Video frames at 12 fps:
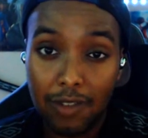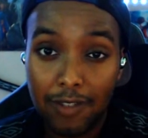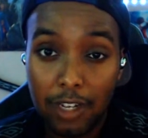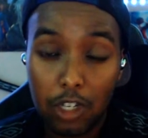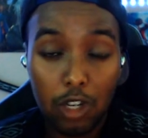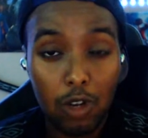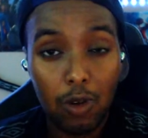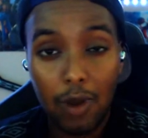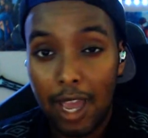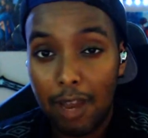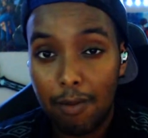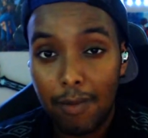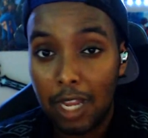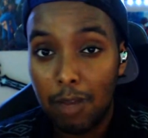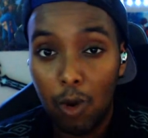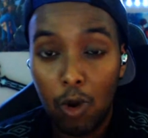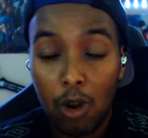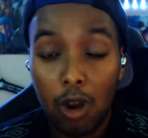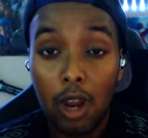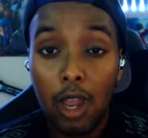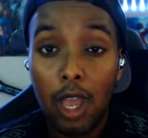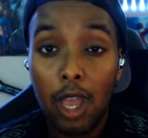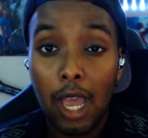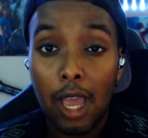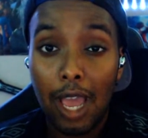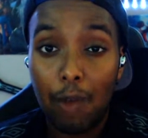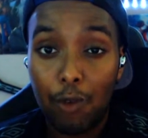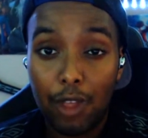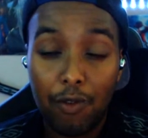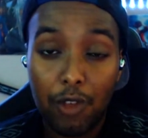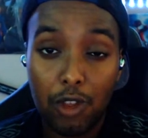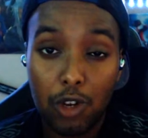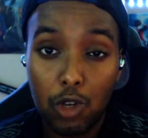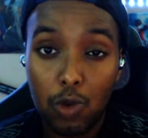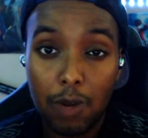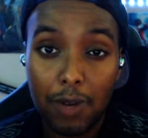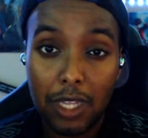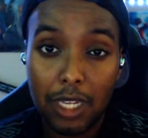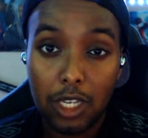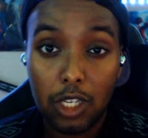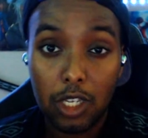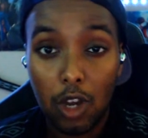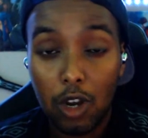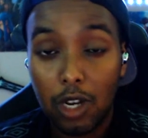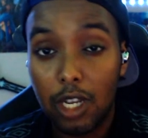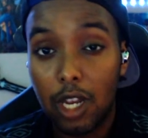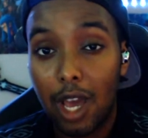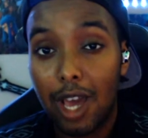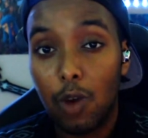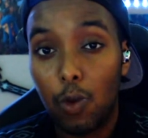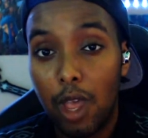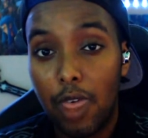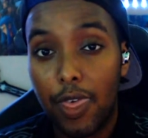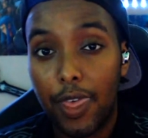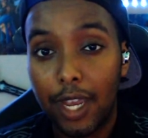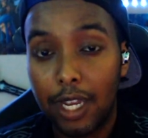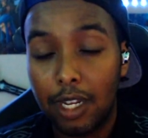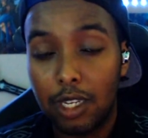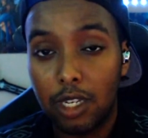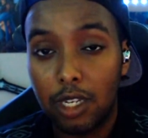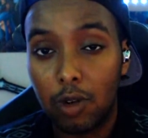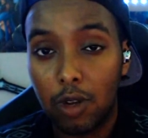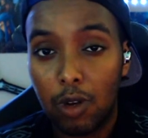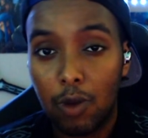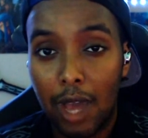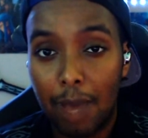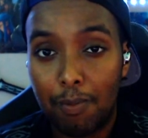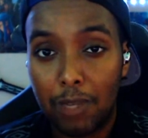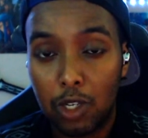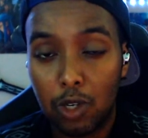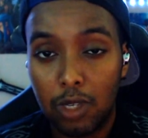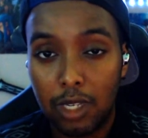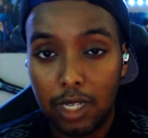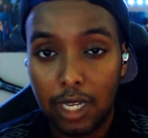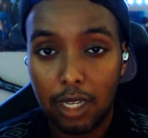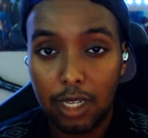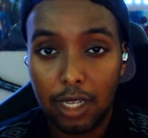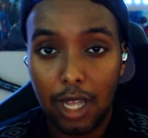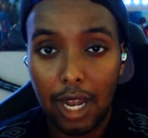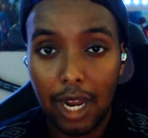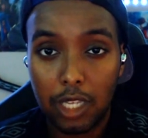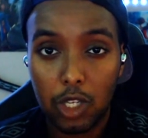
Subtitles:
this show and many more. And without further ado, we're about to get started with Eden Zero episode 6. Let's